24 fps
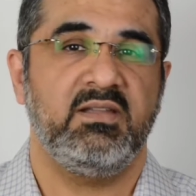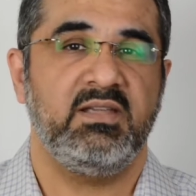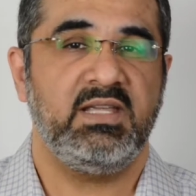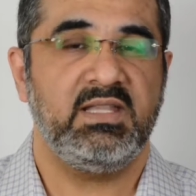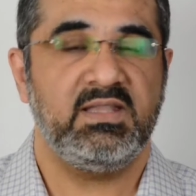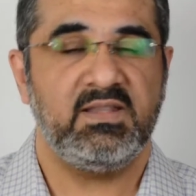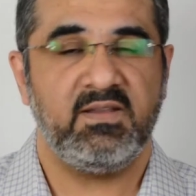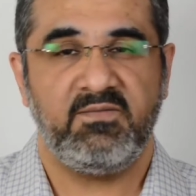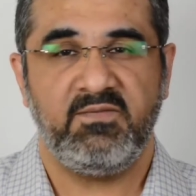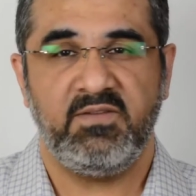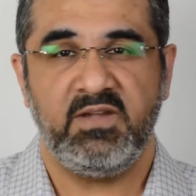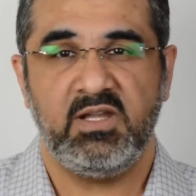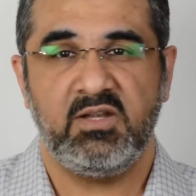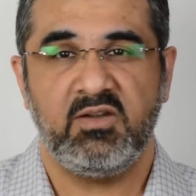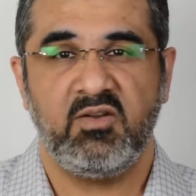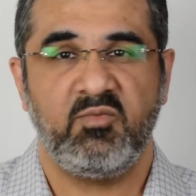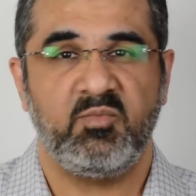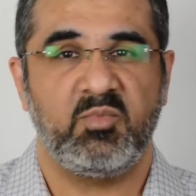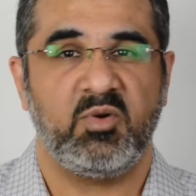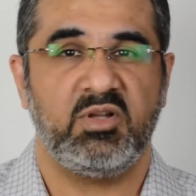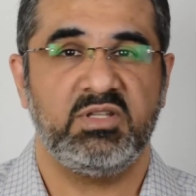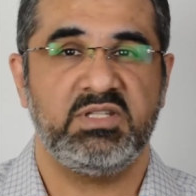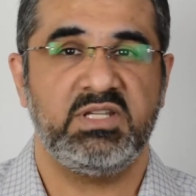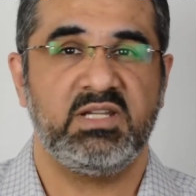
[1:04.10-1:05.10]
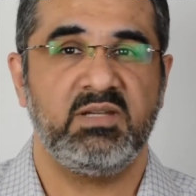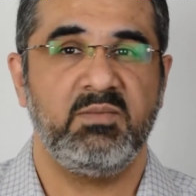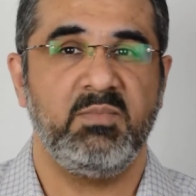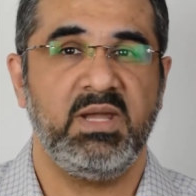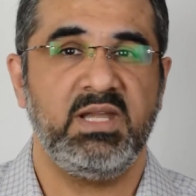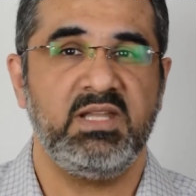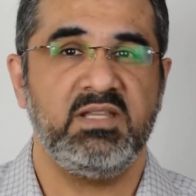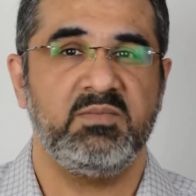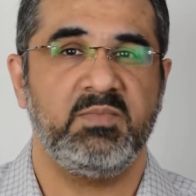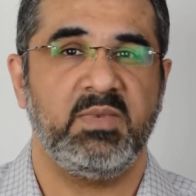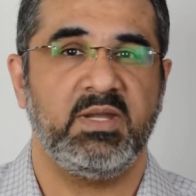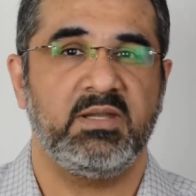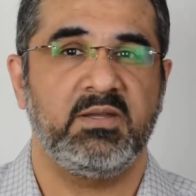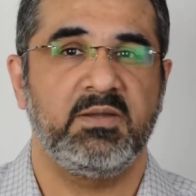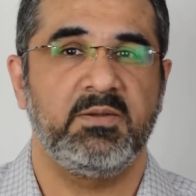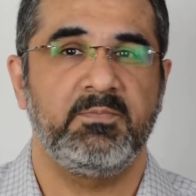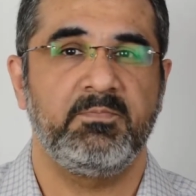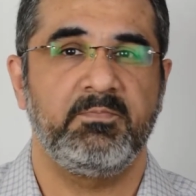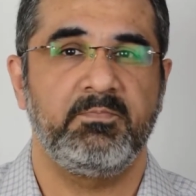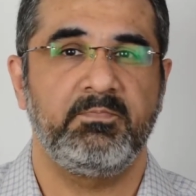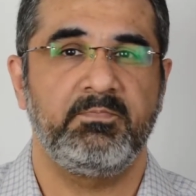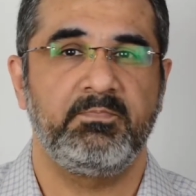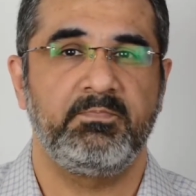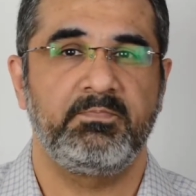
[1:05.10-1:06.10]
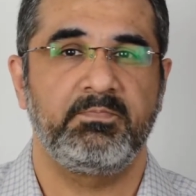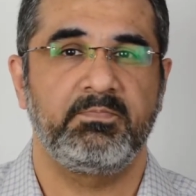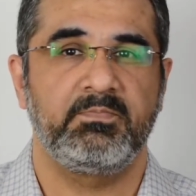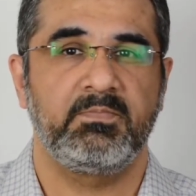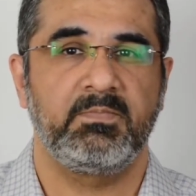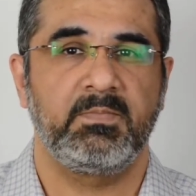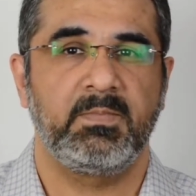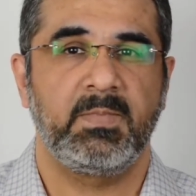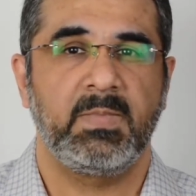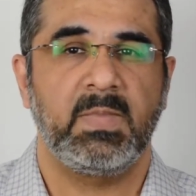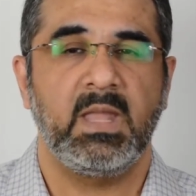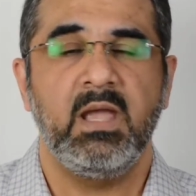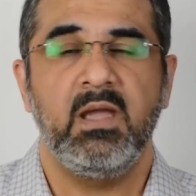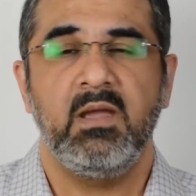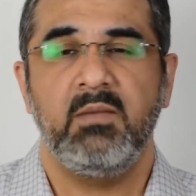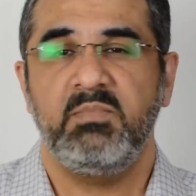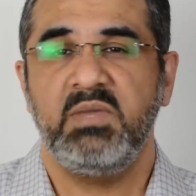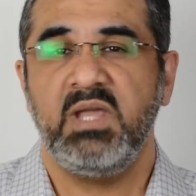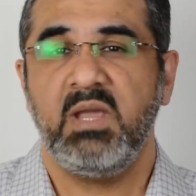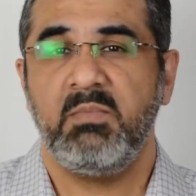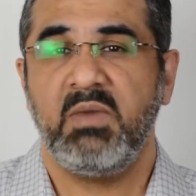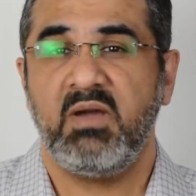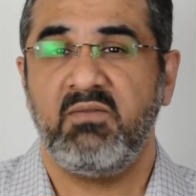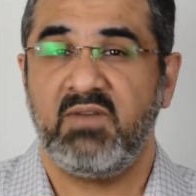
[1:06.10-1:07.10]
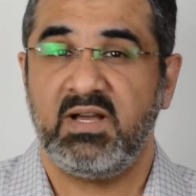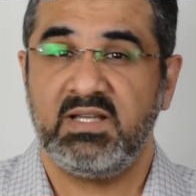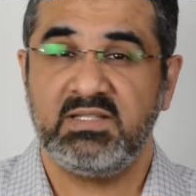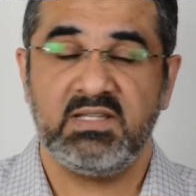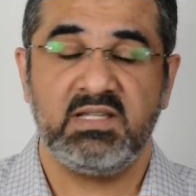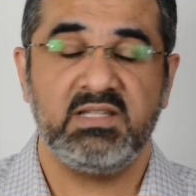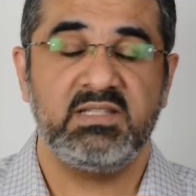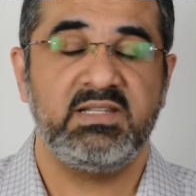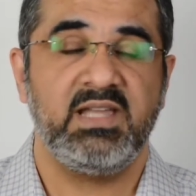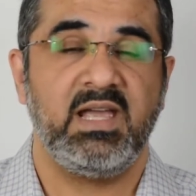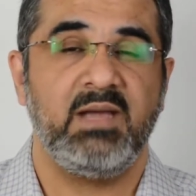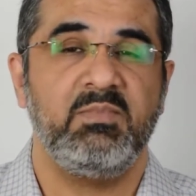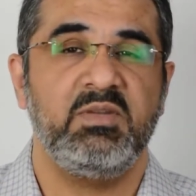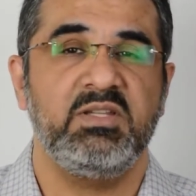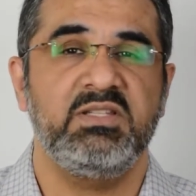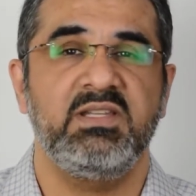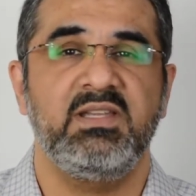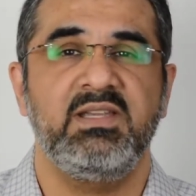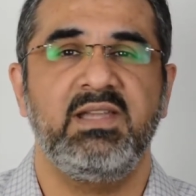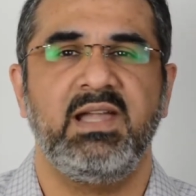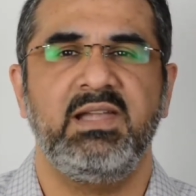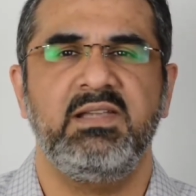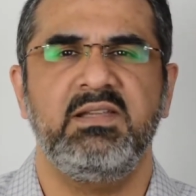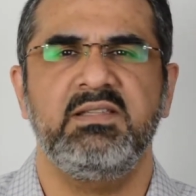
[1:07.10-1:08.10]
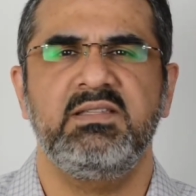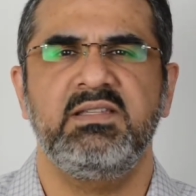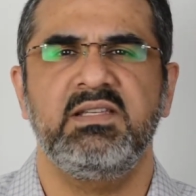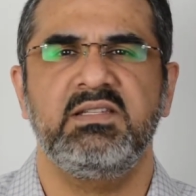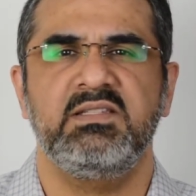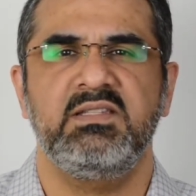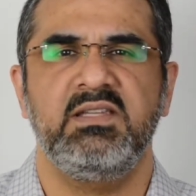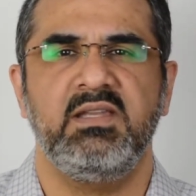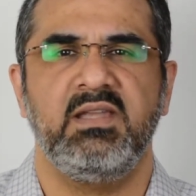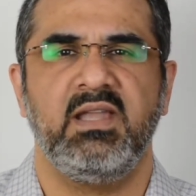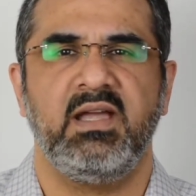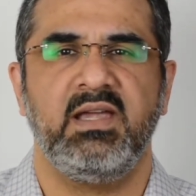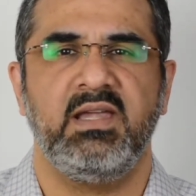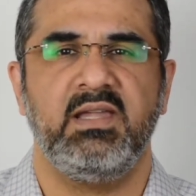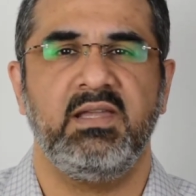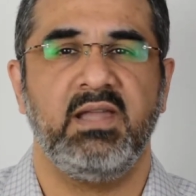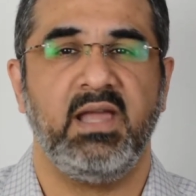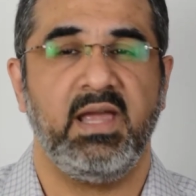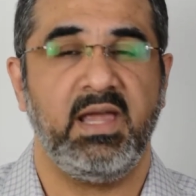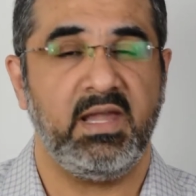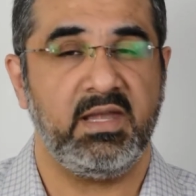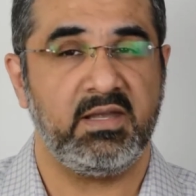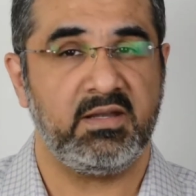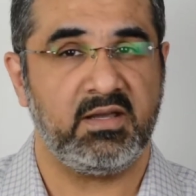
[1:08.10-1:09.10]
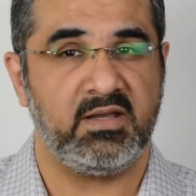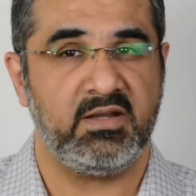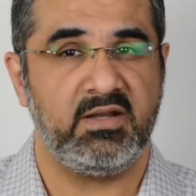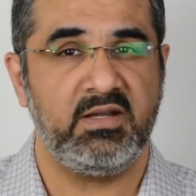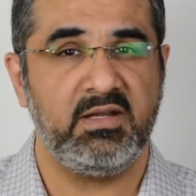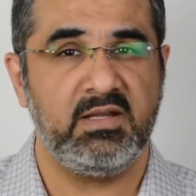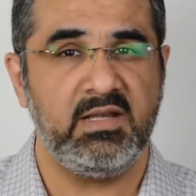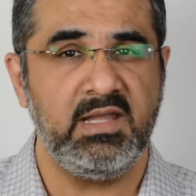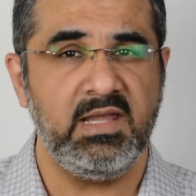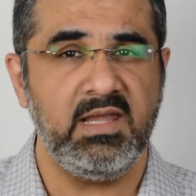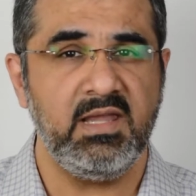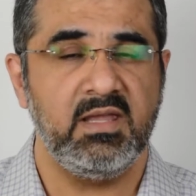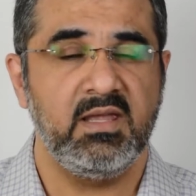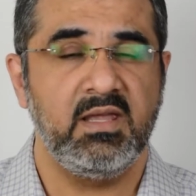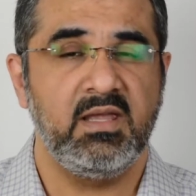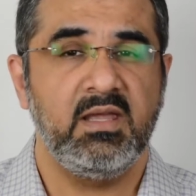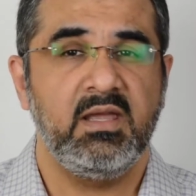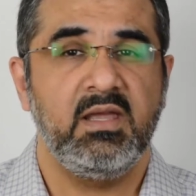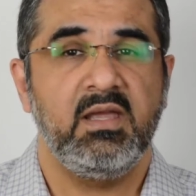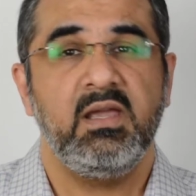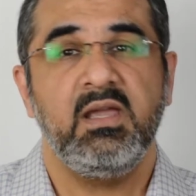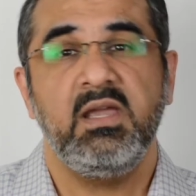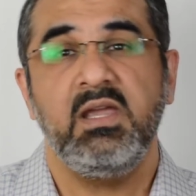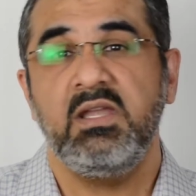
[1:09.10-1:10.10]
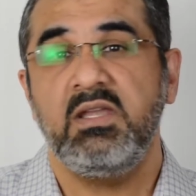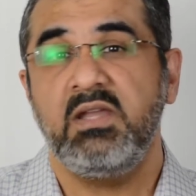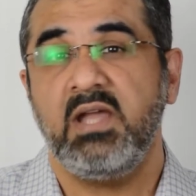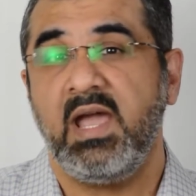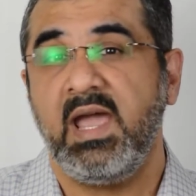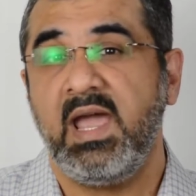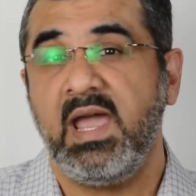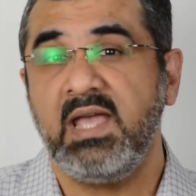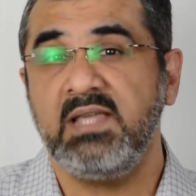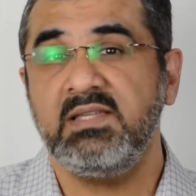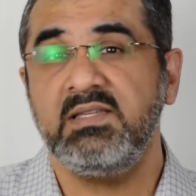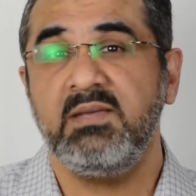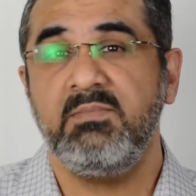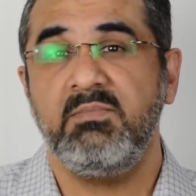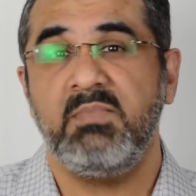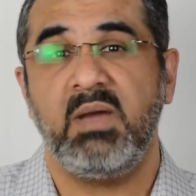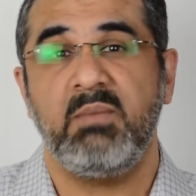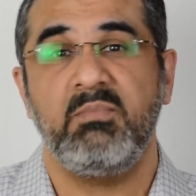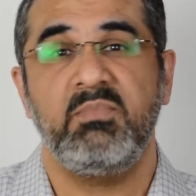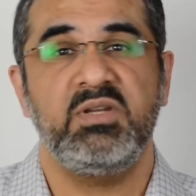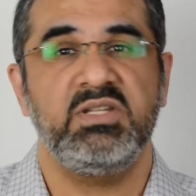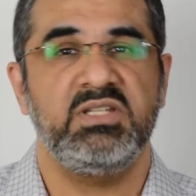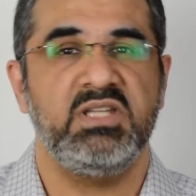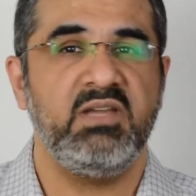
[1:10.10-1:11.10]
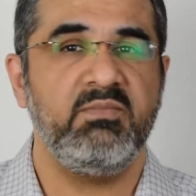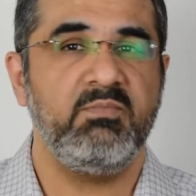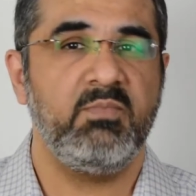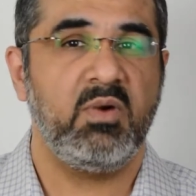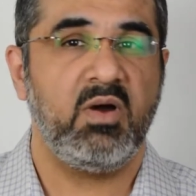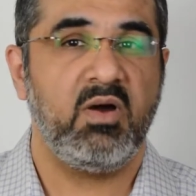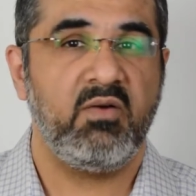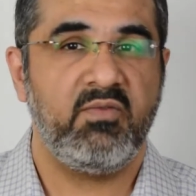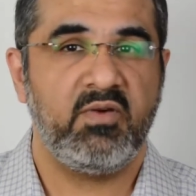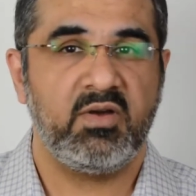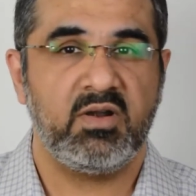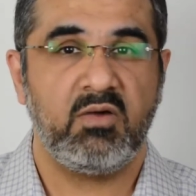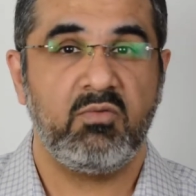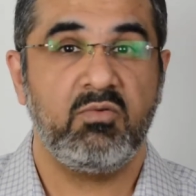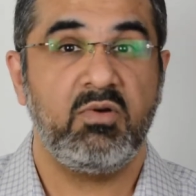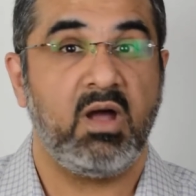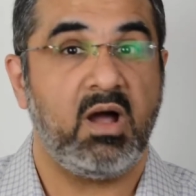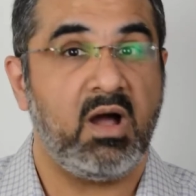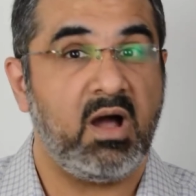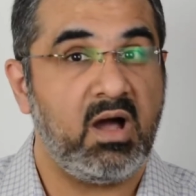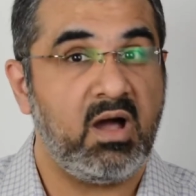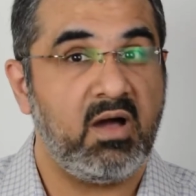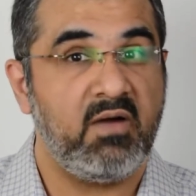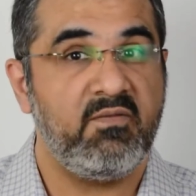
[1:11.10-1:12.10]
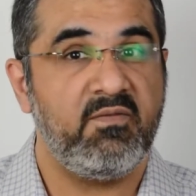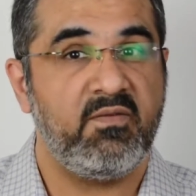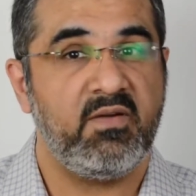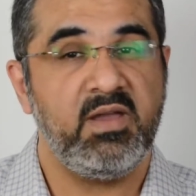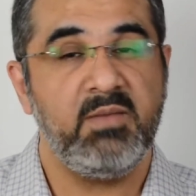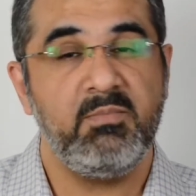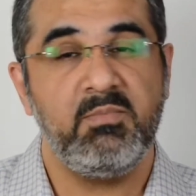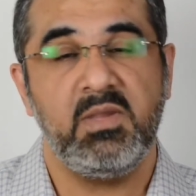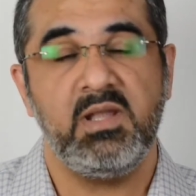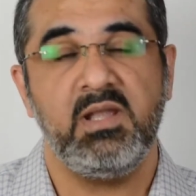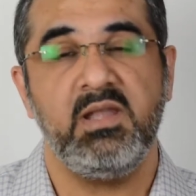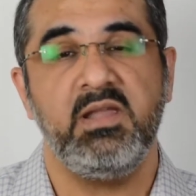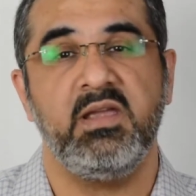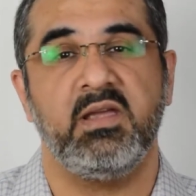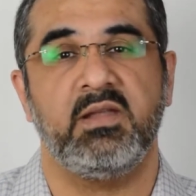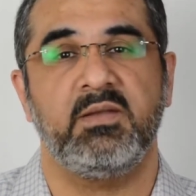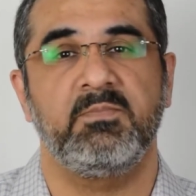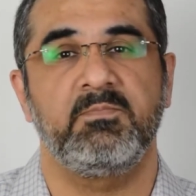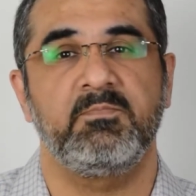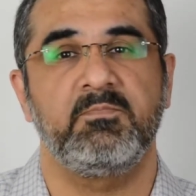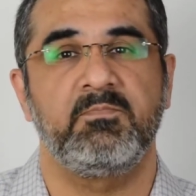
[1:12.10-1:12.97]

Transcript: in the field of project management. PMI was established in 1969 and currently it has a membership of around 500,000.